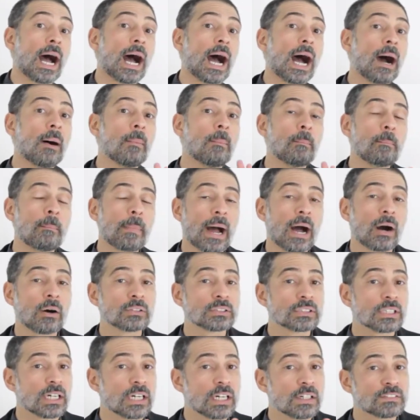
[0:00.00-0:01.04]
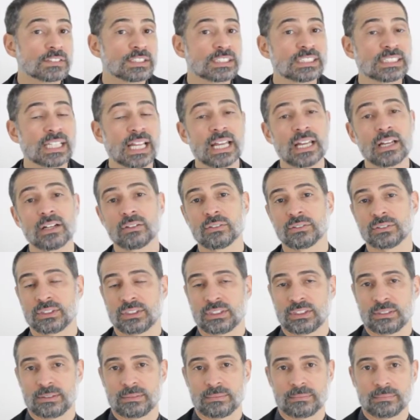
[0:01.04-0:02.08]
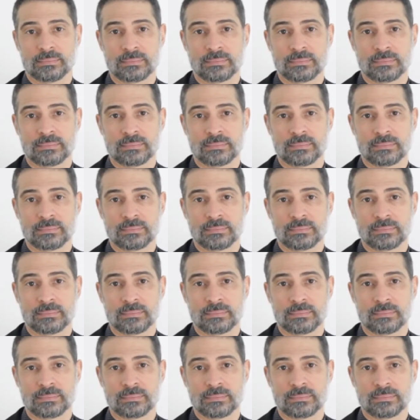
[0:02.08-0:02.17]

amount of sales,